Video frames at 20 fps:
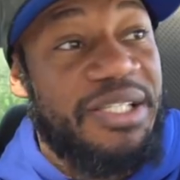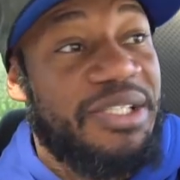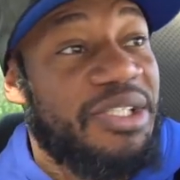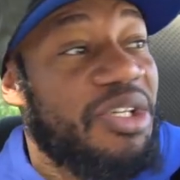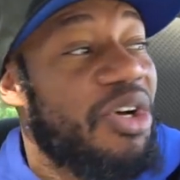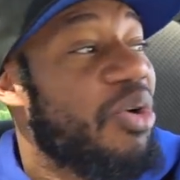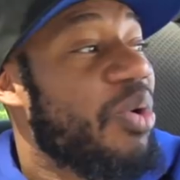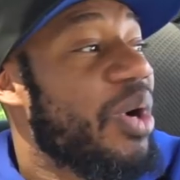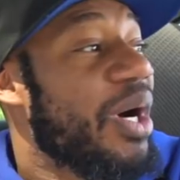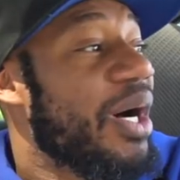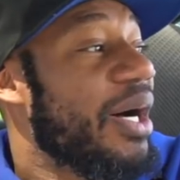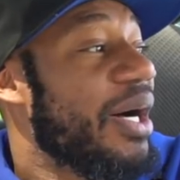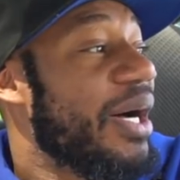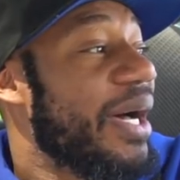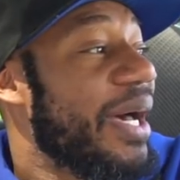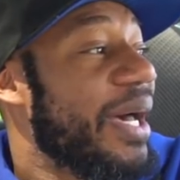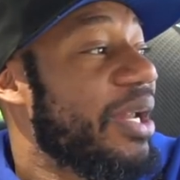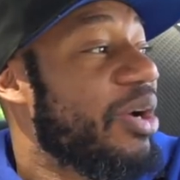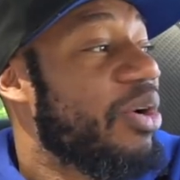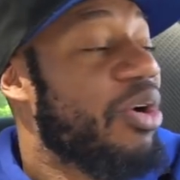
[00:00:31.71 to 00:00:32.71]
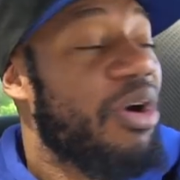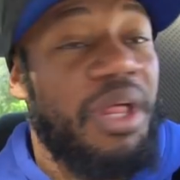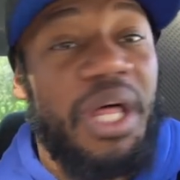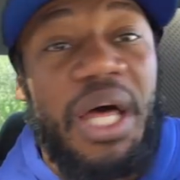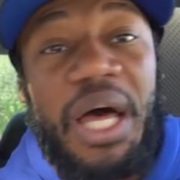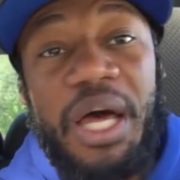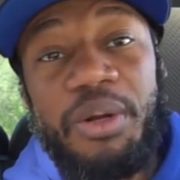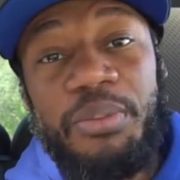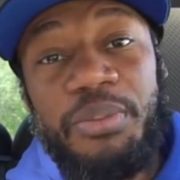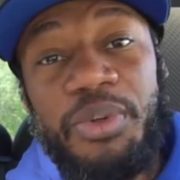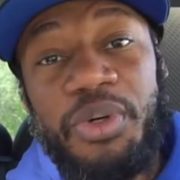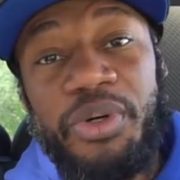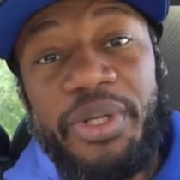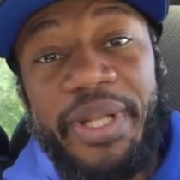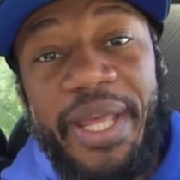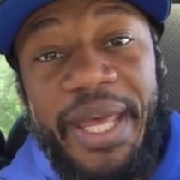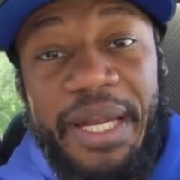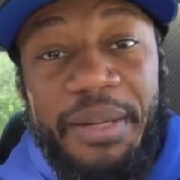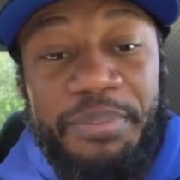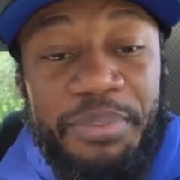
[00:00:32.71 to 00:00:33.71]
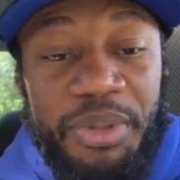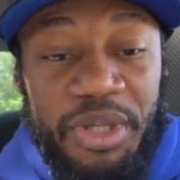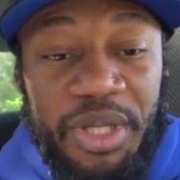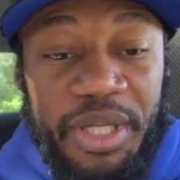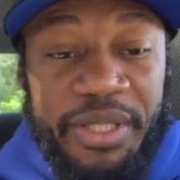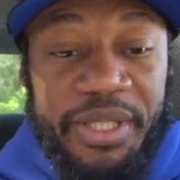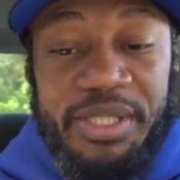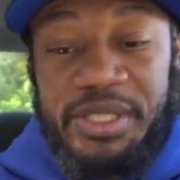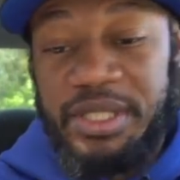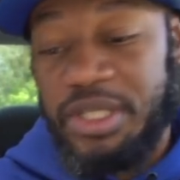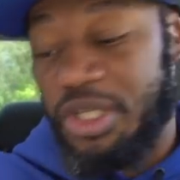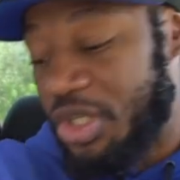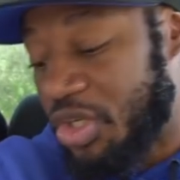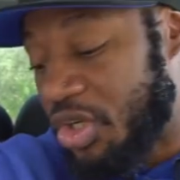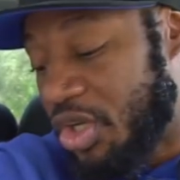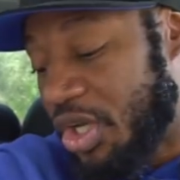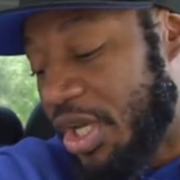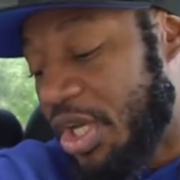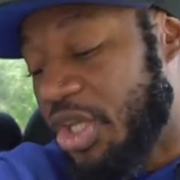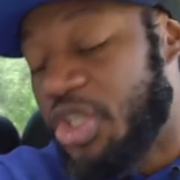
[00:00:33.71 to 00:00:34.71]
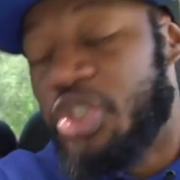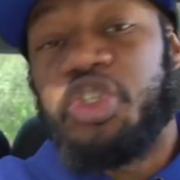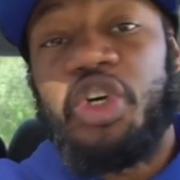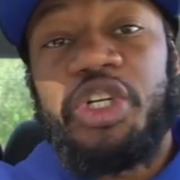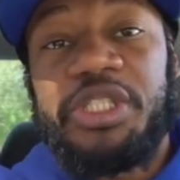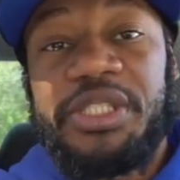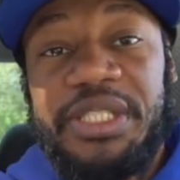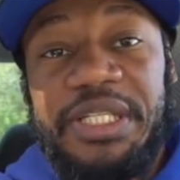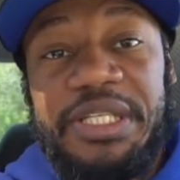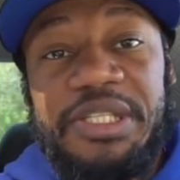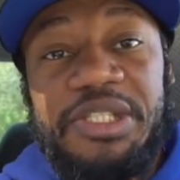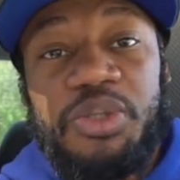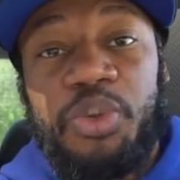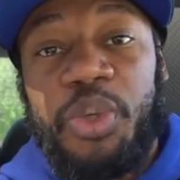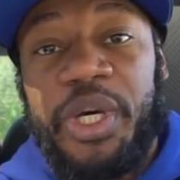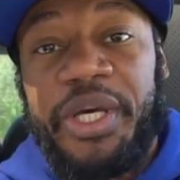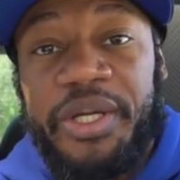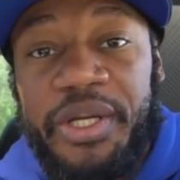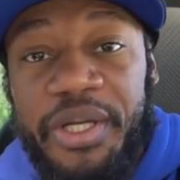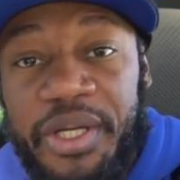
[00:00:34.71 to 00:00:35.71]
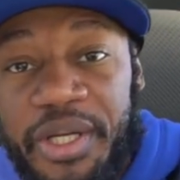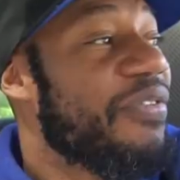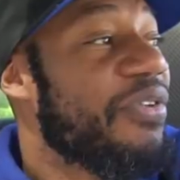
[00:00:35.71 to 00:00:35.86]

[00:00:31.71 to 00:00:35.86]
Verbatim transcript: So uh, I had to call an audible and I had to pull on this little short sleeve sweater.